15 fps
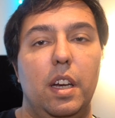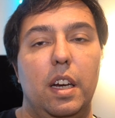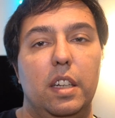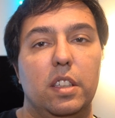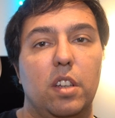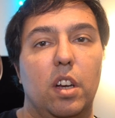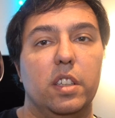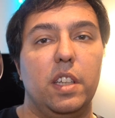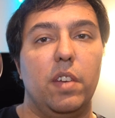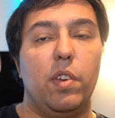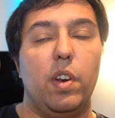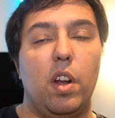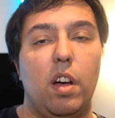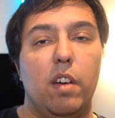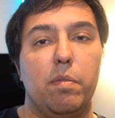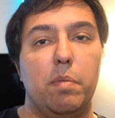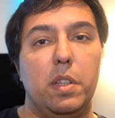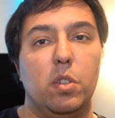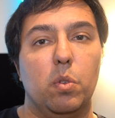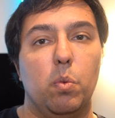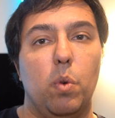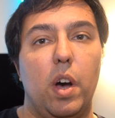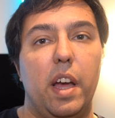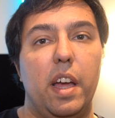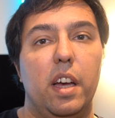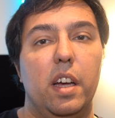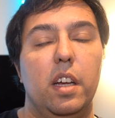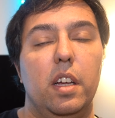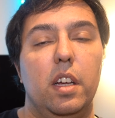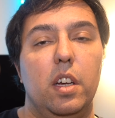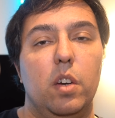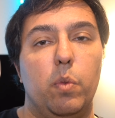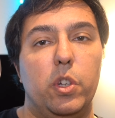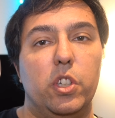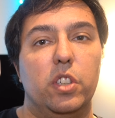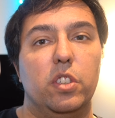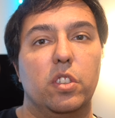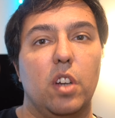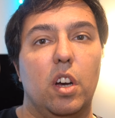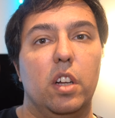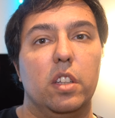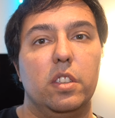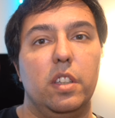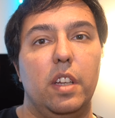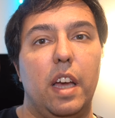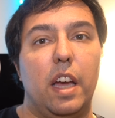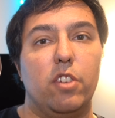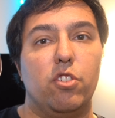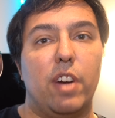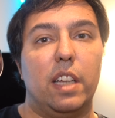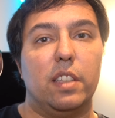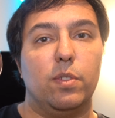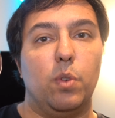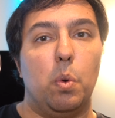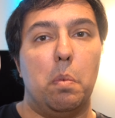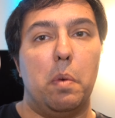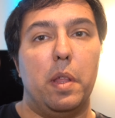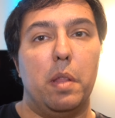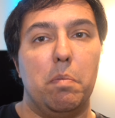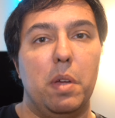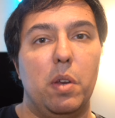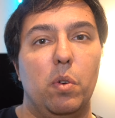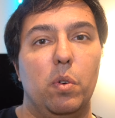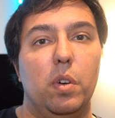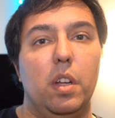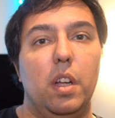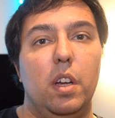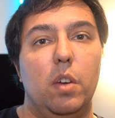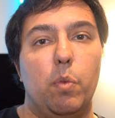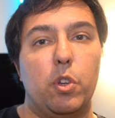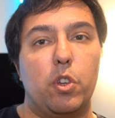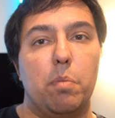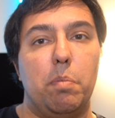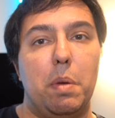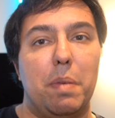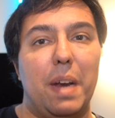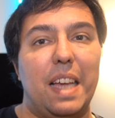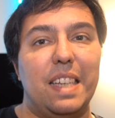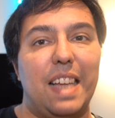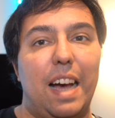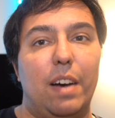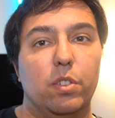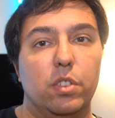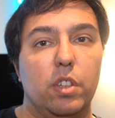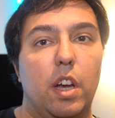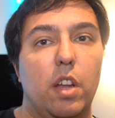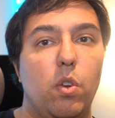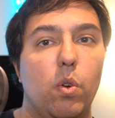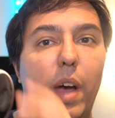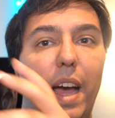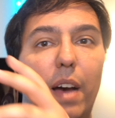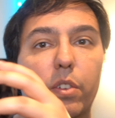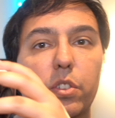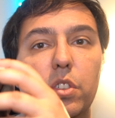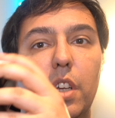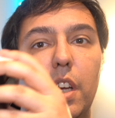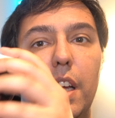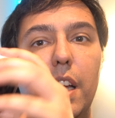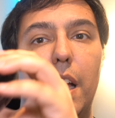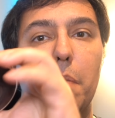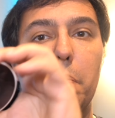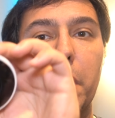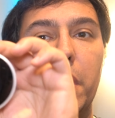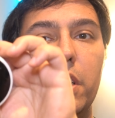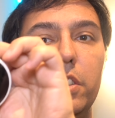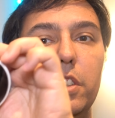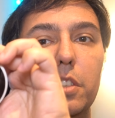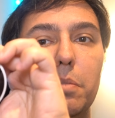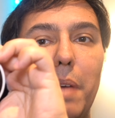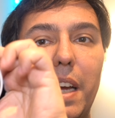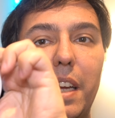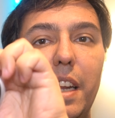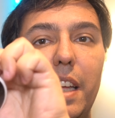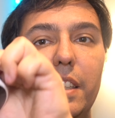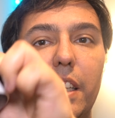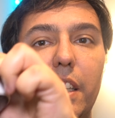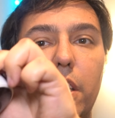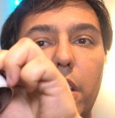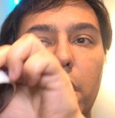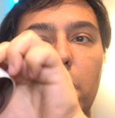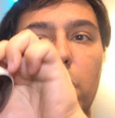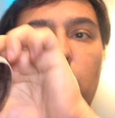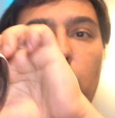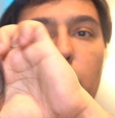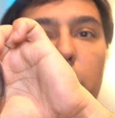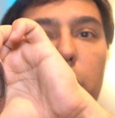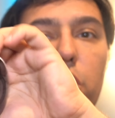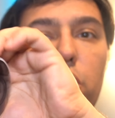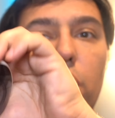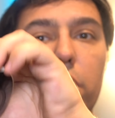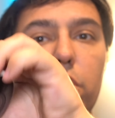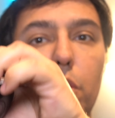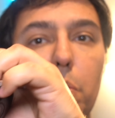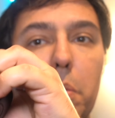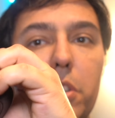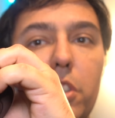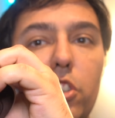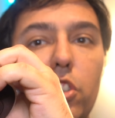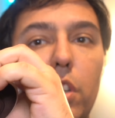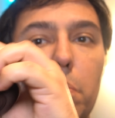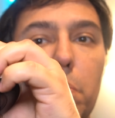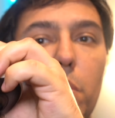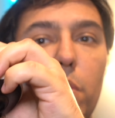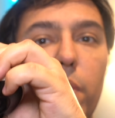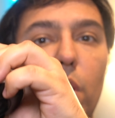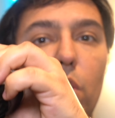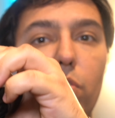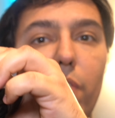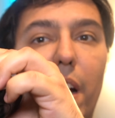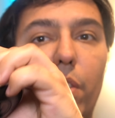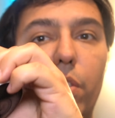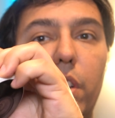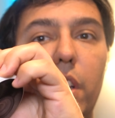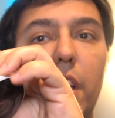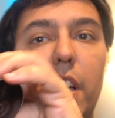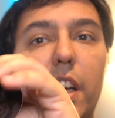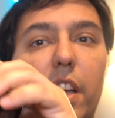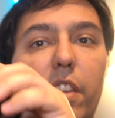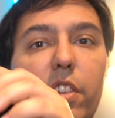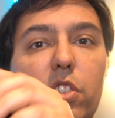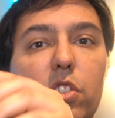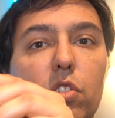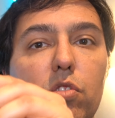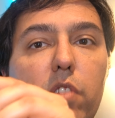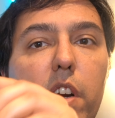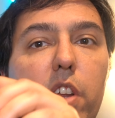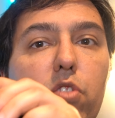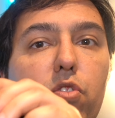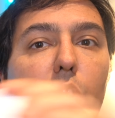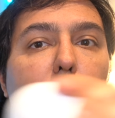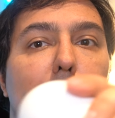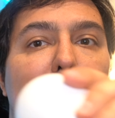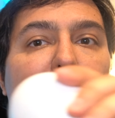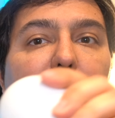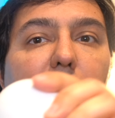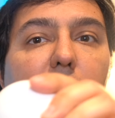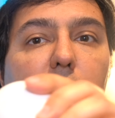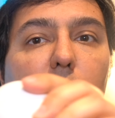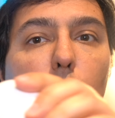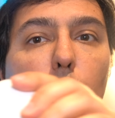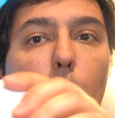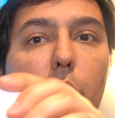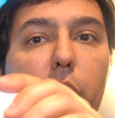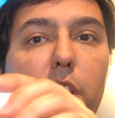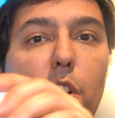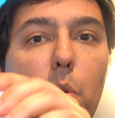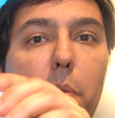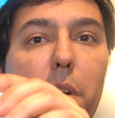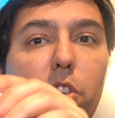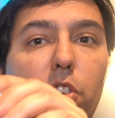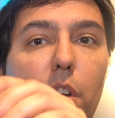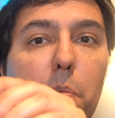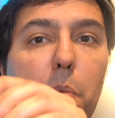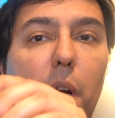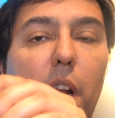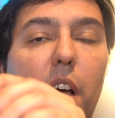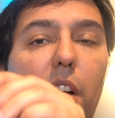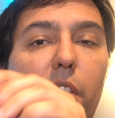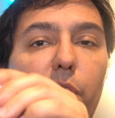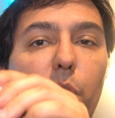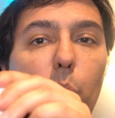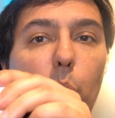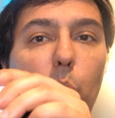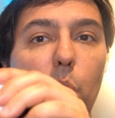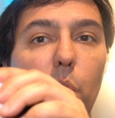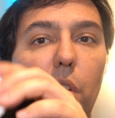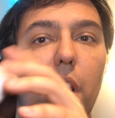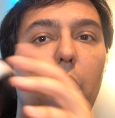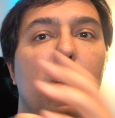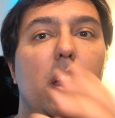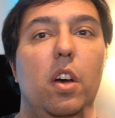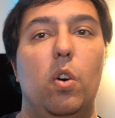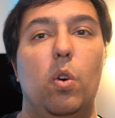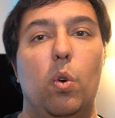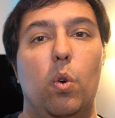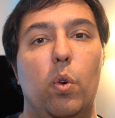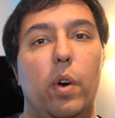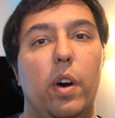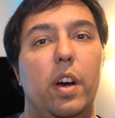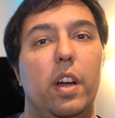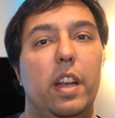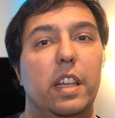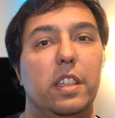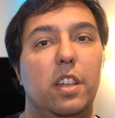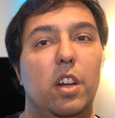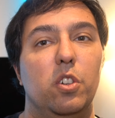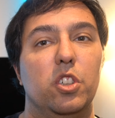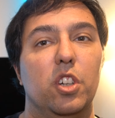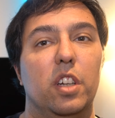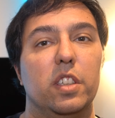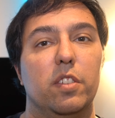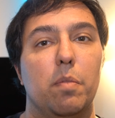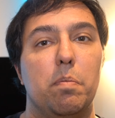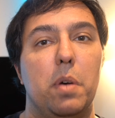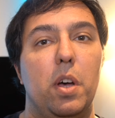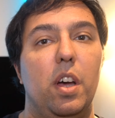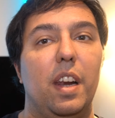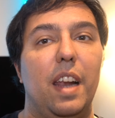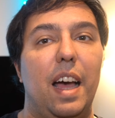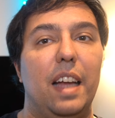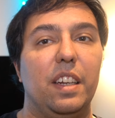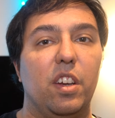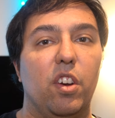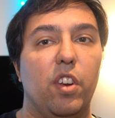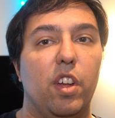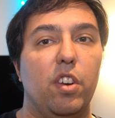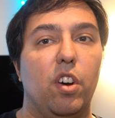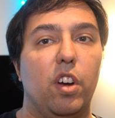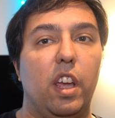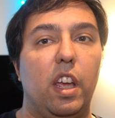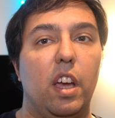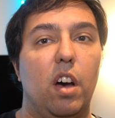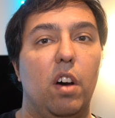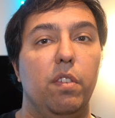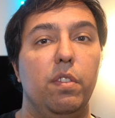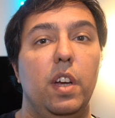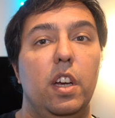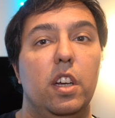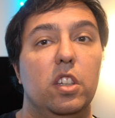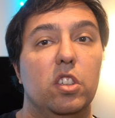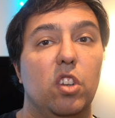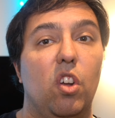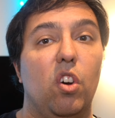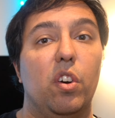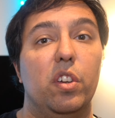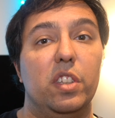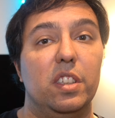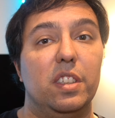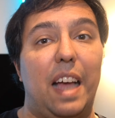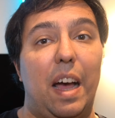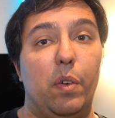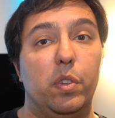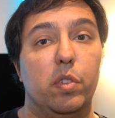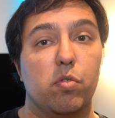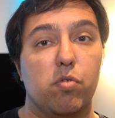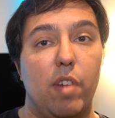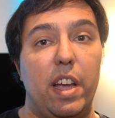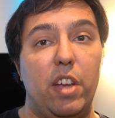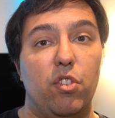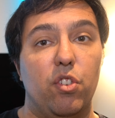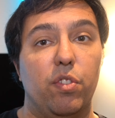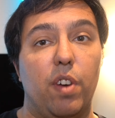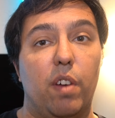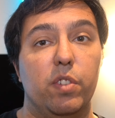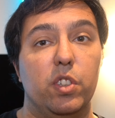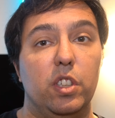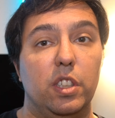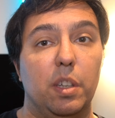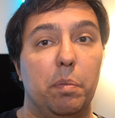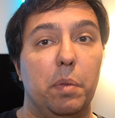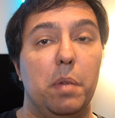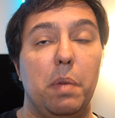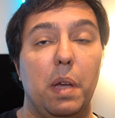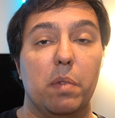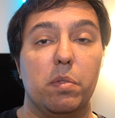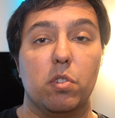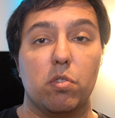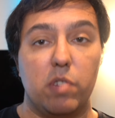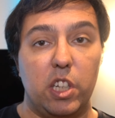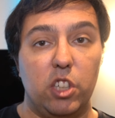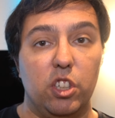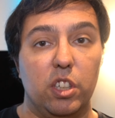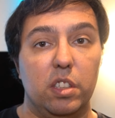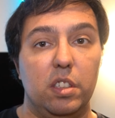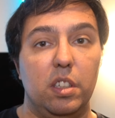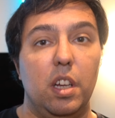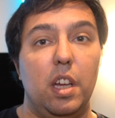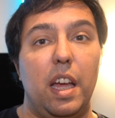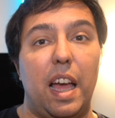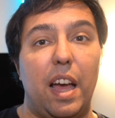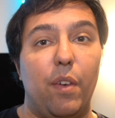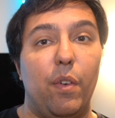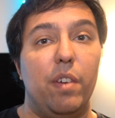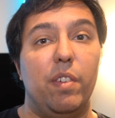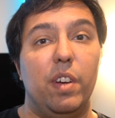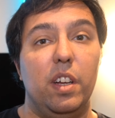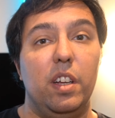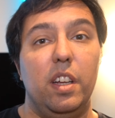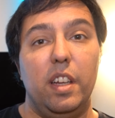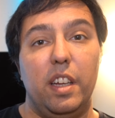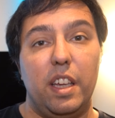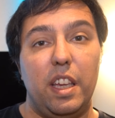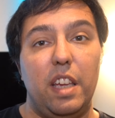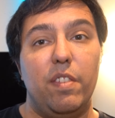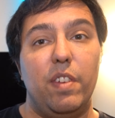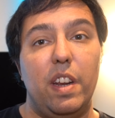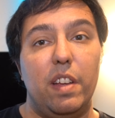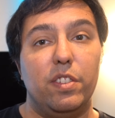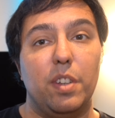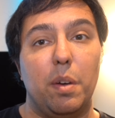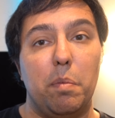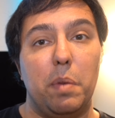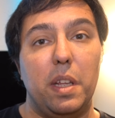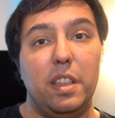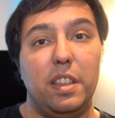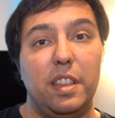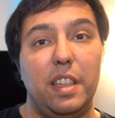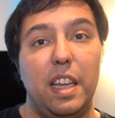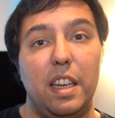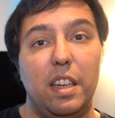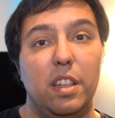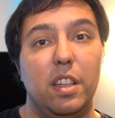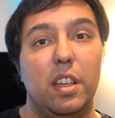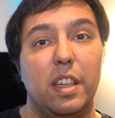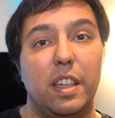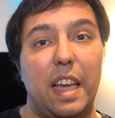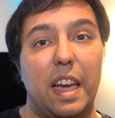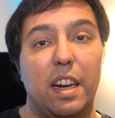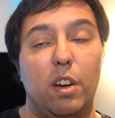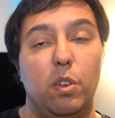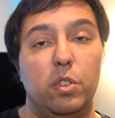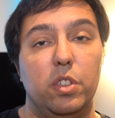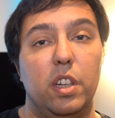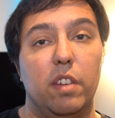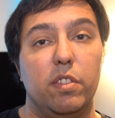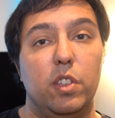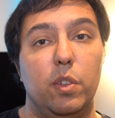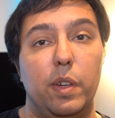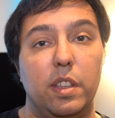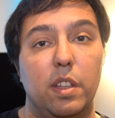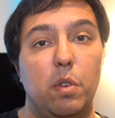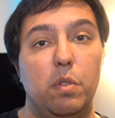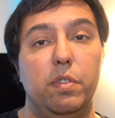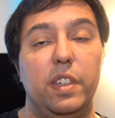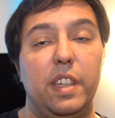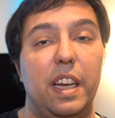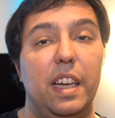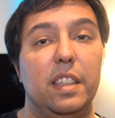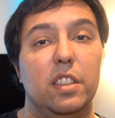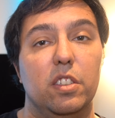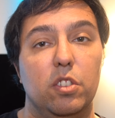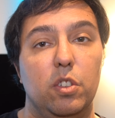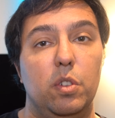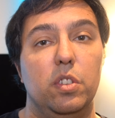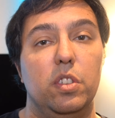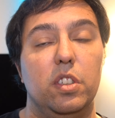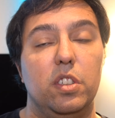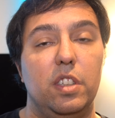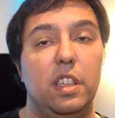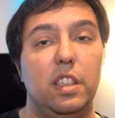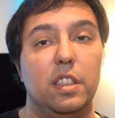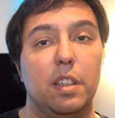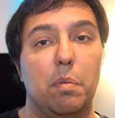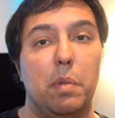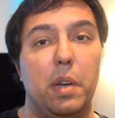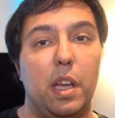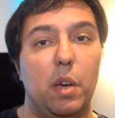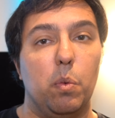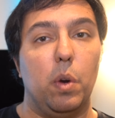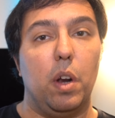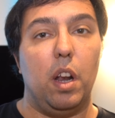and it's got a 7.5 meter wire which has got a transformer in the middle which can be placed outside your house. And because it's magnetic, you can adjust the position and move it around. And this is a really strong magnet. Don't worry, nobody's going to pull it off the wall, or there's no chance of a bird landing on it and knocking it off, as long as it's out of range of obviously somebody being able to reach it. However, even if somebody did get close enough to it, don't forget, as soon as it sees somebody, it will